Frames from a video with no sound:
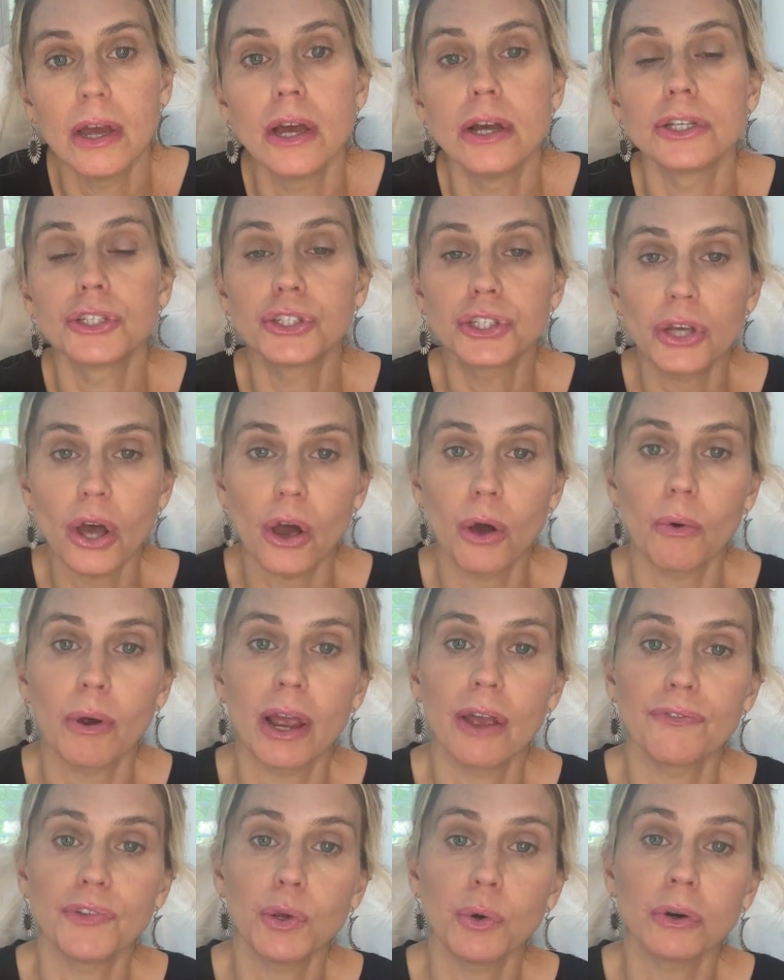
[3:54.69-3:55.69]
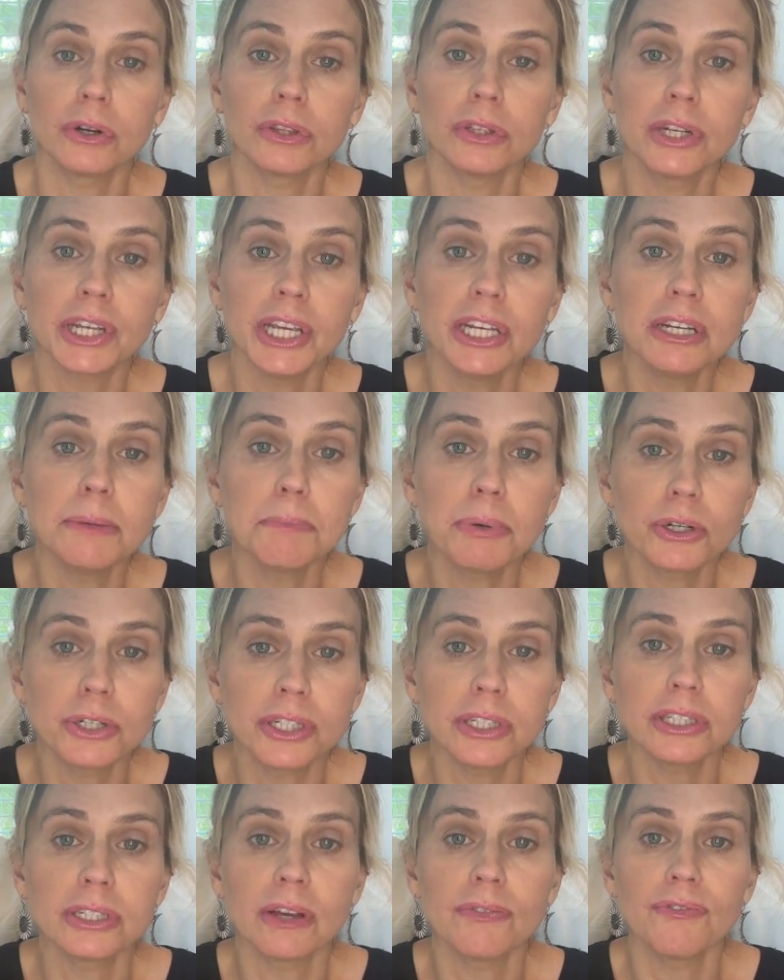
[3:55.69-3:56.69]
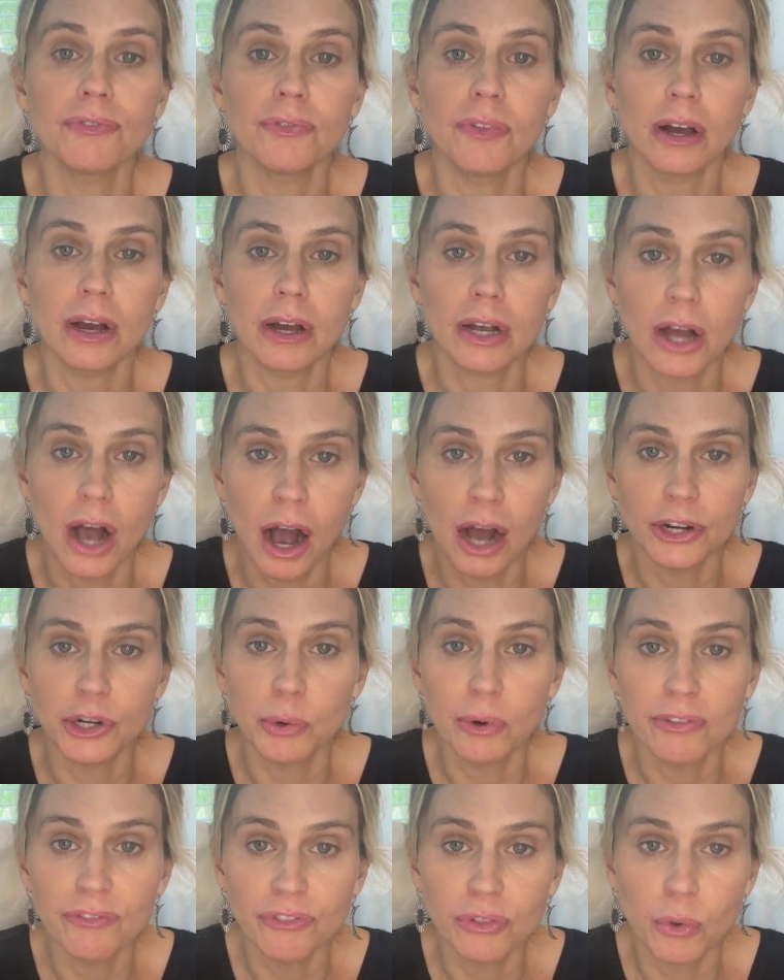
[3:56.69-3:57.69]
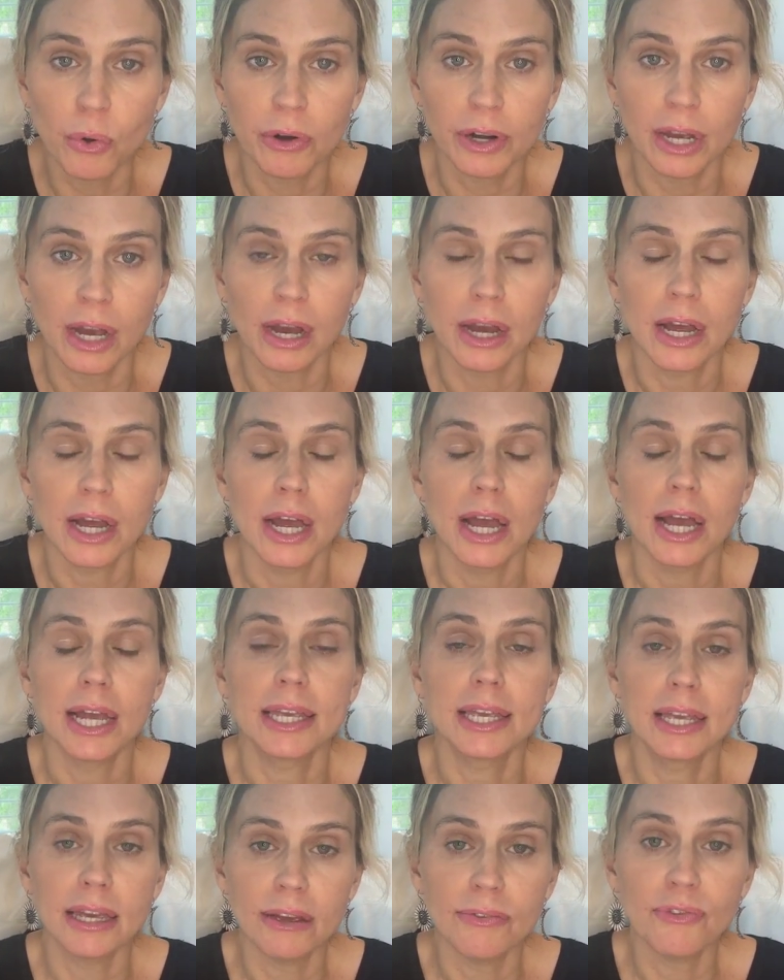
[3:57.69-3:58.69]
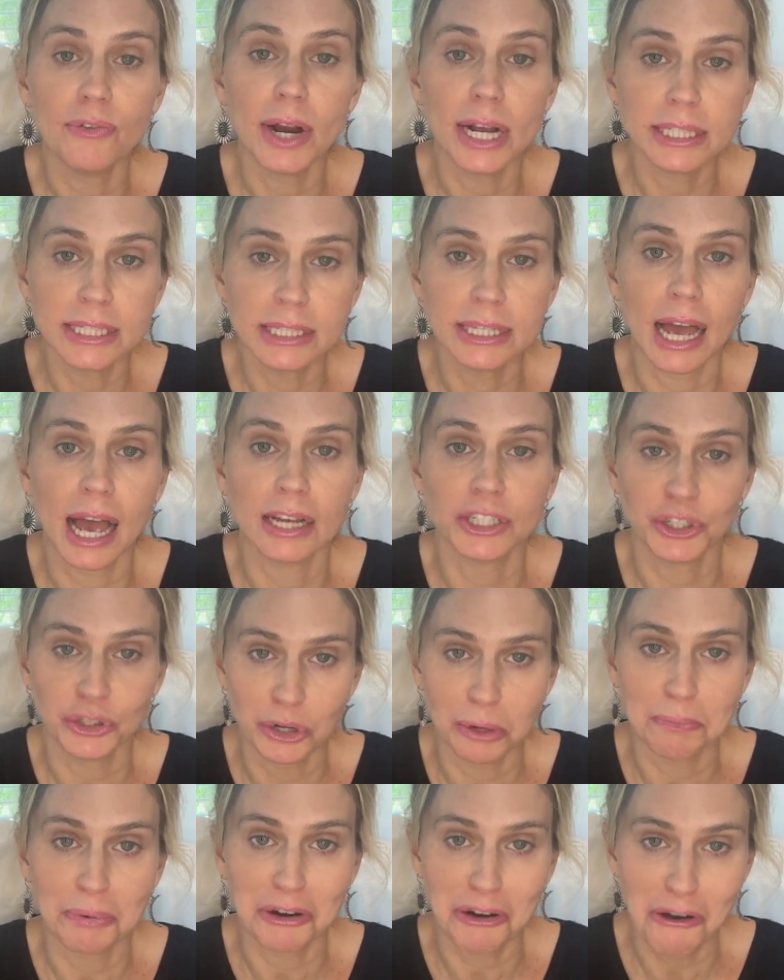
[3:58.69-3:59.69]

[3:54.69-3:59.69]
So if you are looking to purchase a condo in Florida, give Red Sash Group a